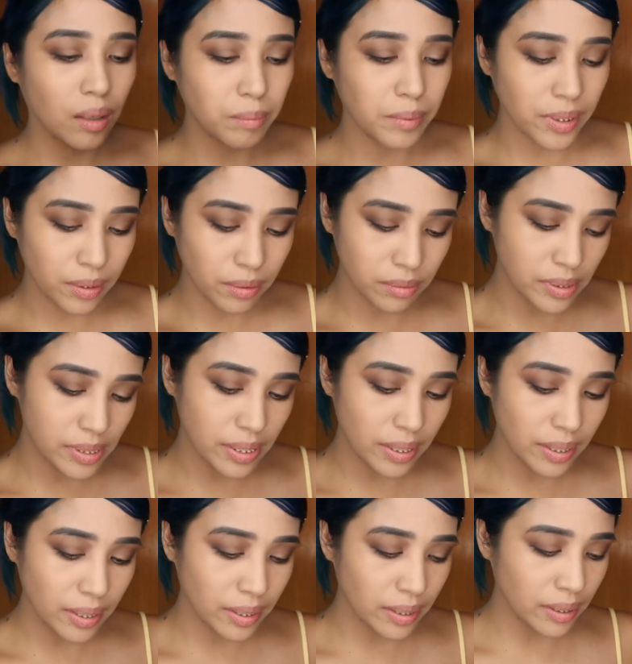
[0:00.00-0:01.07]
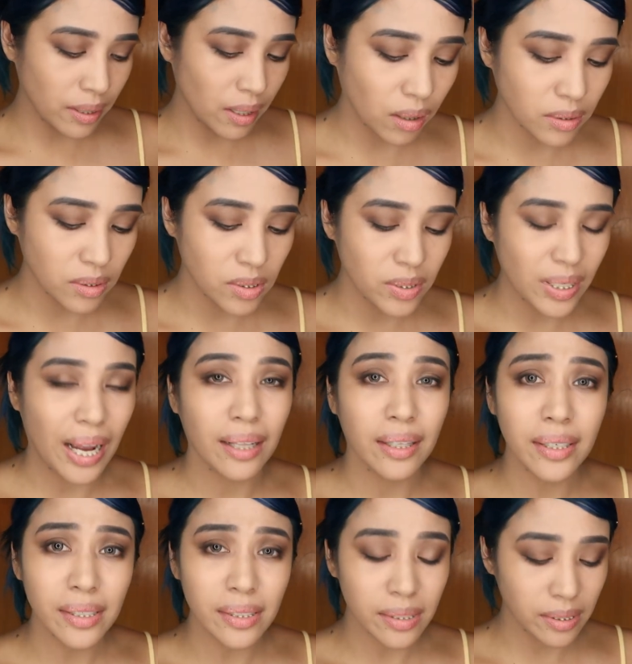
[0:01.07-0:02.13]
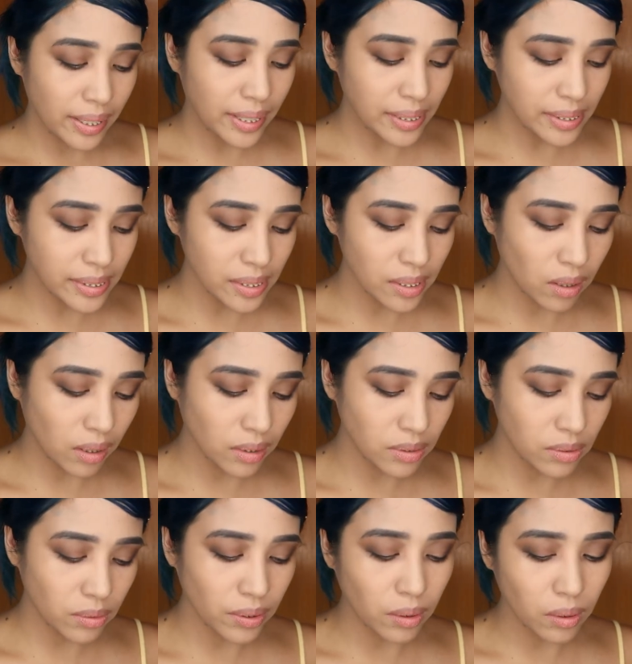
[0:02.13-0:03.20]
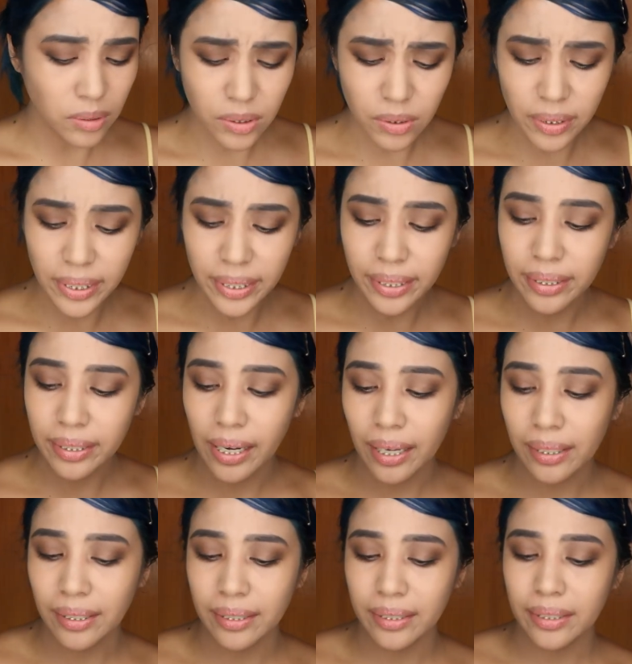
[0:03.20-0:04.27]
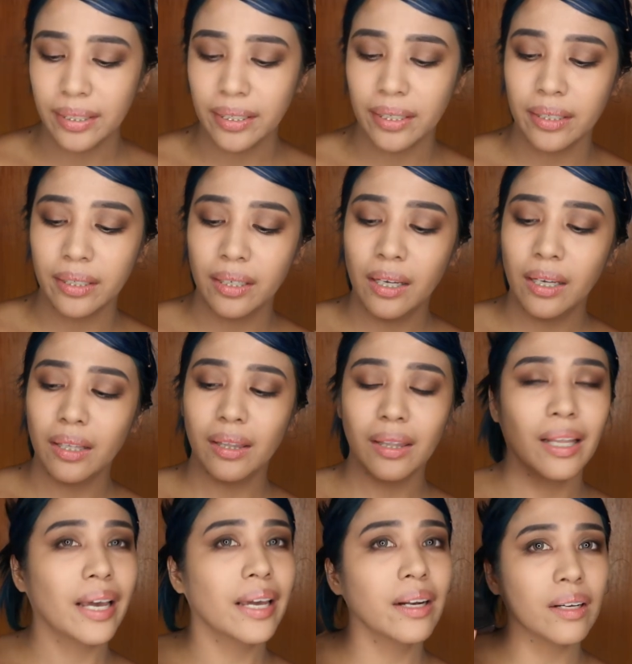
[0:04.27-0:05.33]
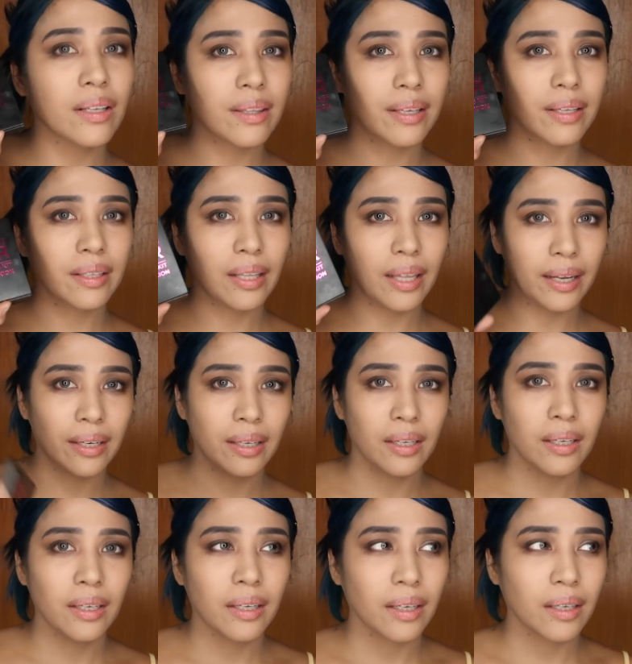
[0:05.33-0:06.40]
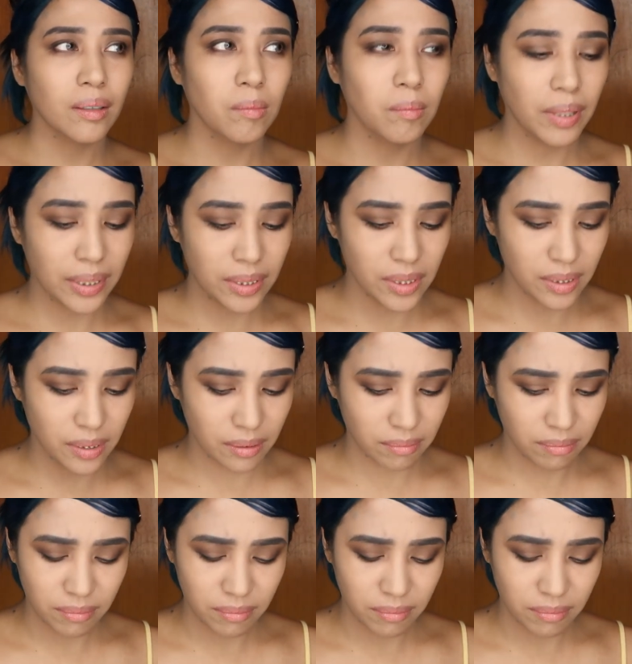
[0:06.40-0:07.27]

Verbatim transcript: I'll be using Australis AC Contour Contouring and Highlighting Kit. Lighter than light complexion